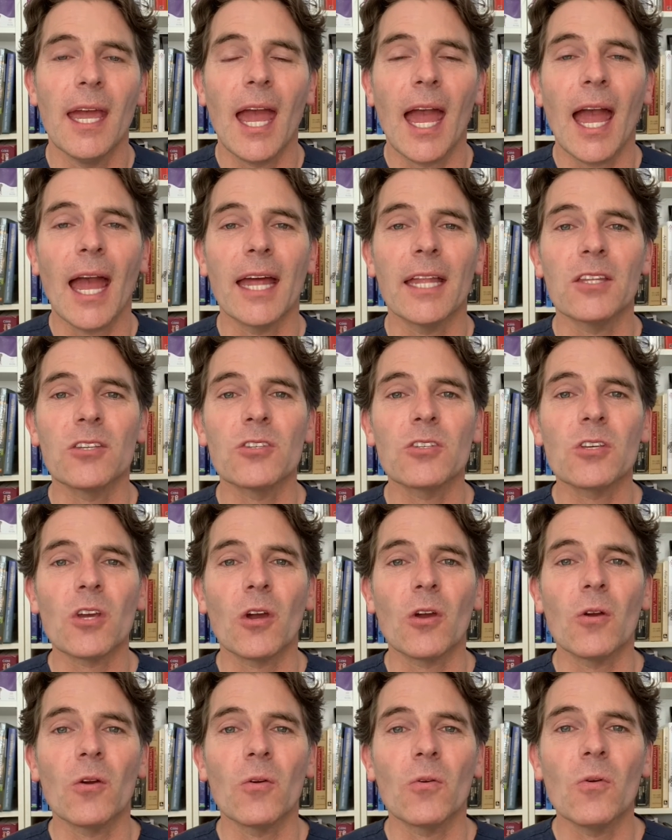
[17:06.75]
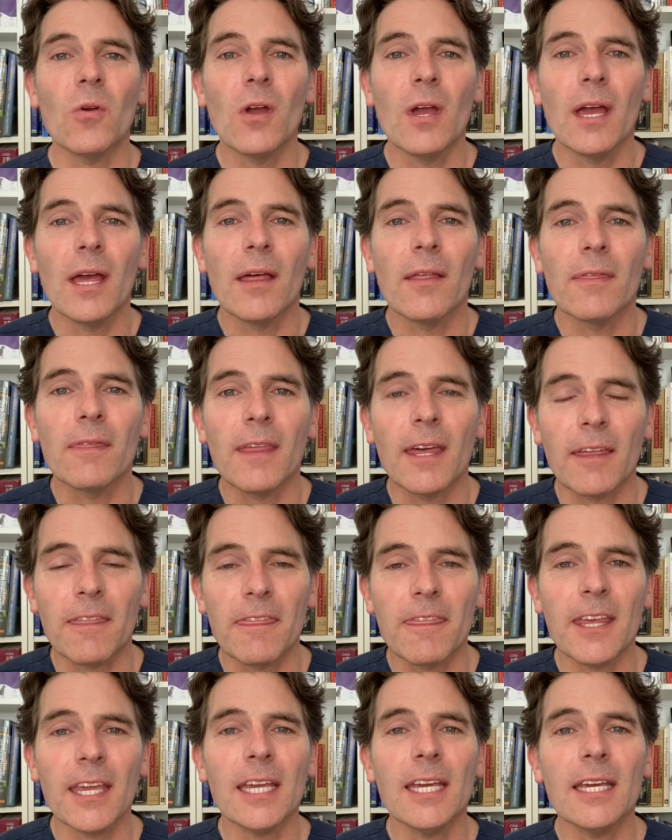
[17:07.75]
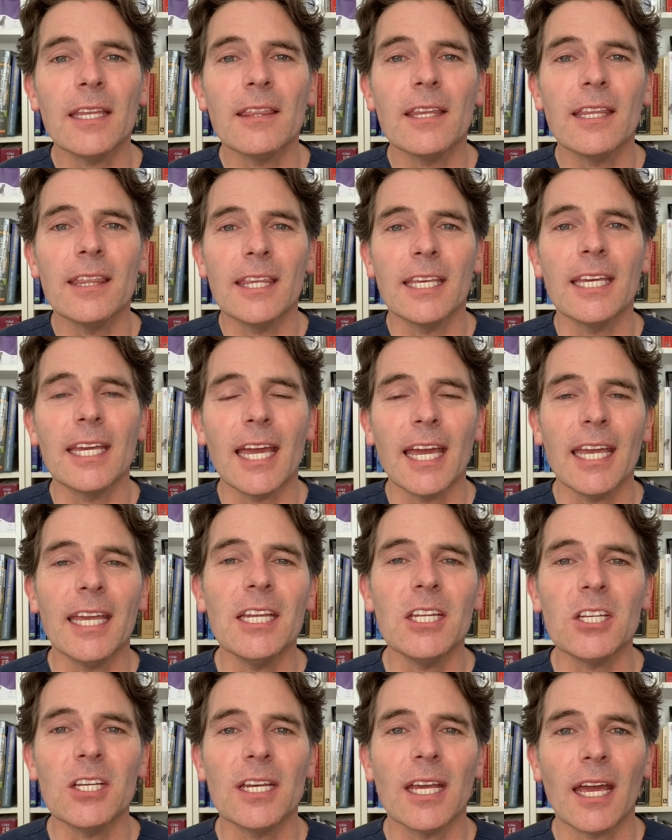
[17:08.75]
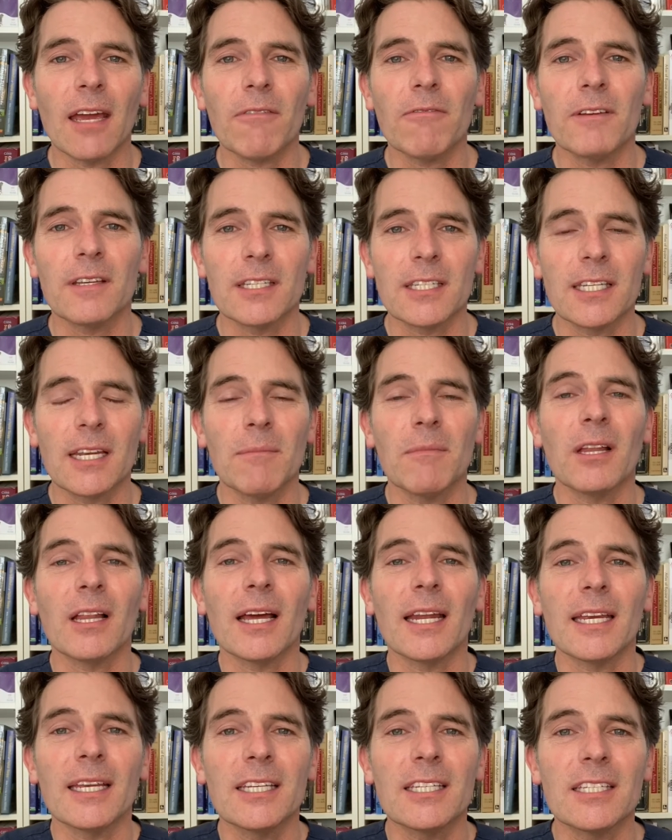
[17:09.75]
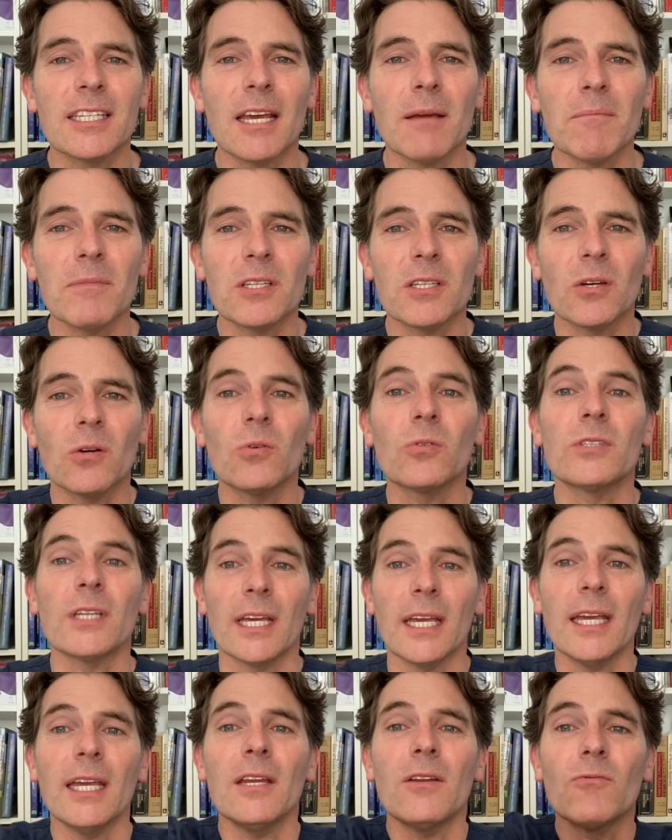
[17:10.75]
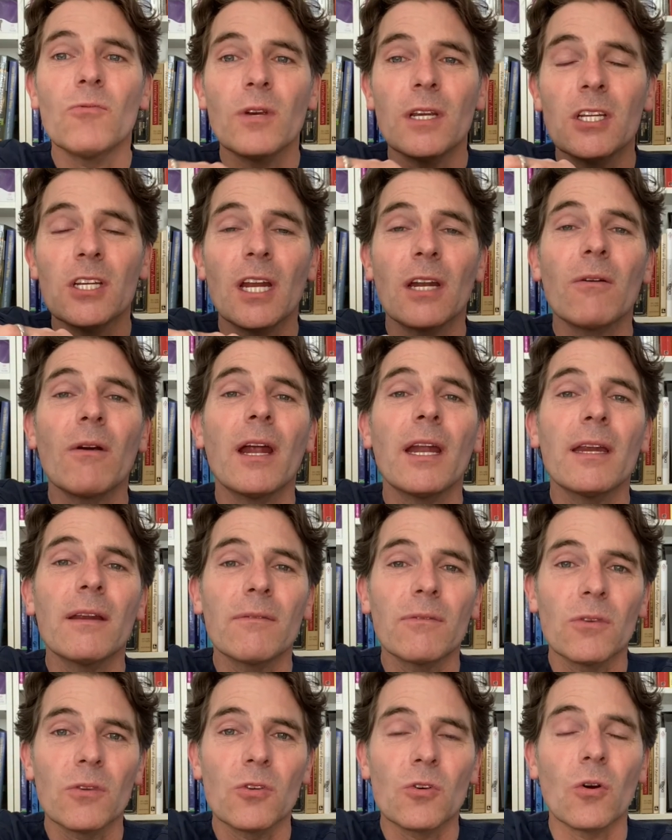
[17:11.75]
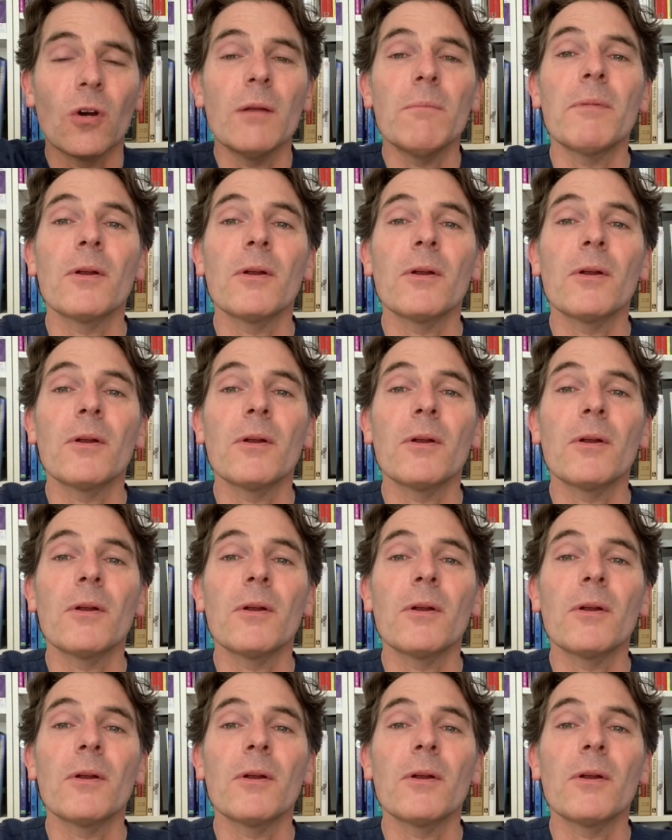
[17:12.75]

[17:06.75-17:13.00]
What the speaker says: And so they're thinking that the EGF is stimulating stem cells in regenerating the joint,